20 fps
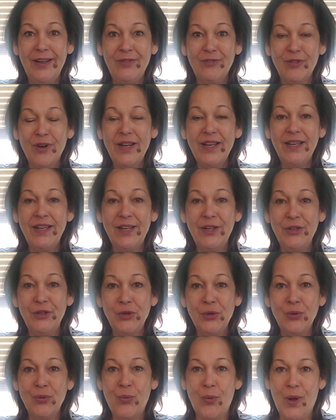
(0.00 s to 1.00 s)
right in
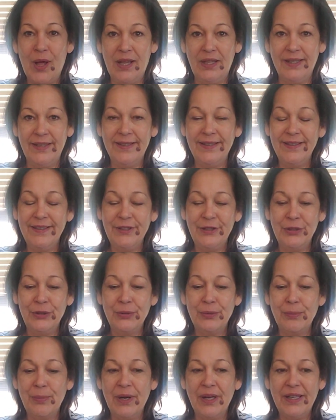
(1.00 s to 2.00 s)
your wallet, in
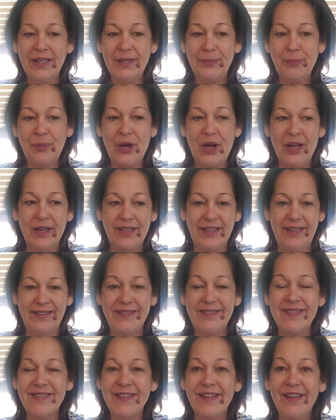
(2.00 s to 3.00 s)
your money
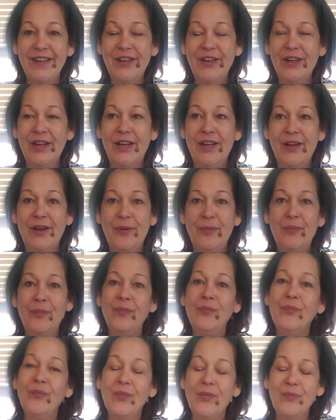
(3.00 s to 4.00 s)
pocket. Um,
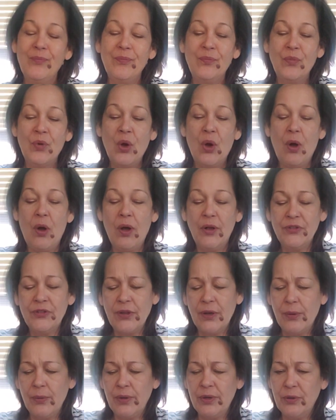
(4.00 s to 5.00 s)

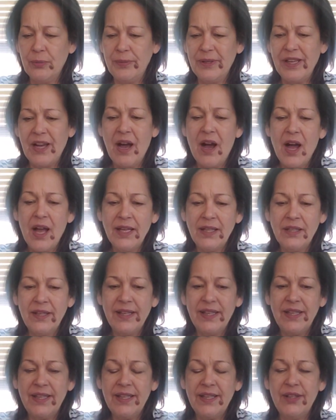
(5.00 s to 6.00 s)
also, it'll be
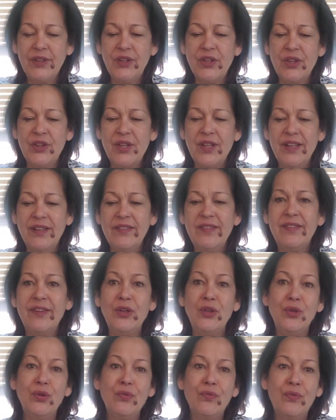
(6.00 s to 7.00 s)
highlighting the things
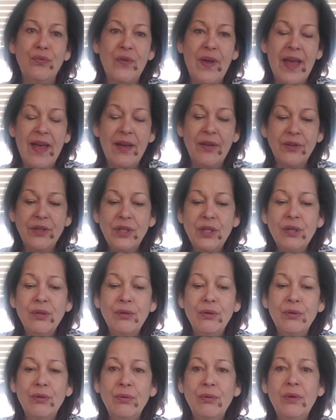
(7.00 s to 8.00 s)
that you
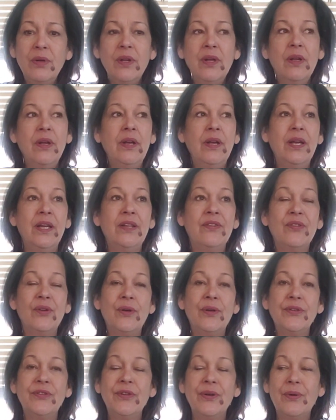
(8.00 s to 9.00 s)
value it's
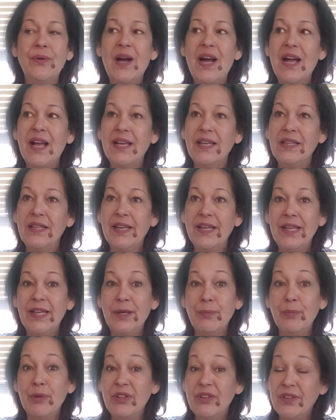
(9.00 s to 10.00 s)
also
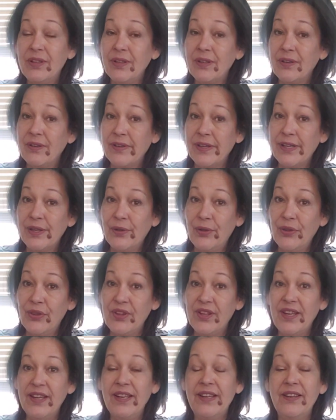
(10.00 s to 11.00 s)
highlighting material
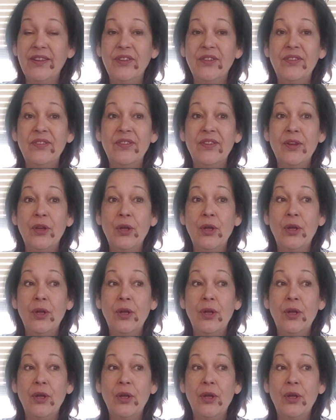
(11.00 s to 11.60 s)
things,